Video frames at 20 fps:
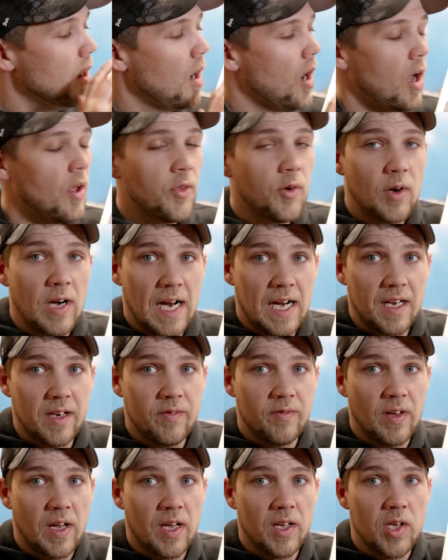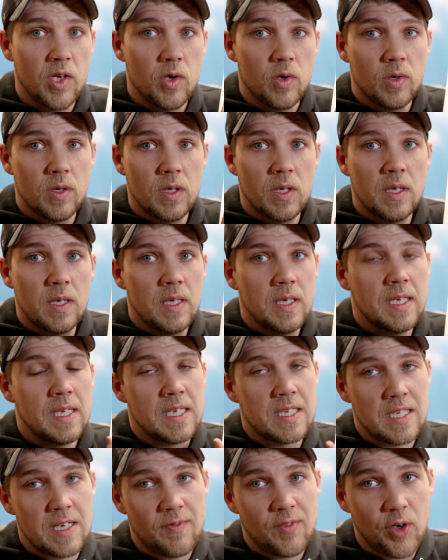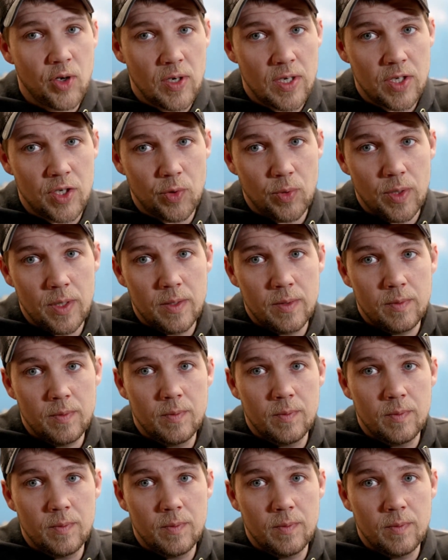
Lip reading: Other added value is, if you're into it,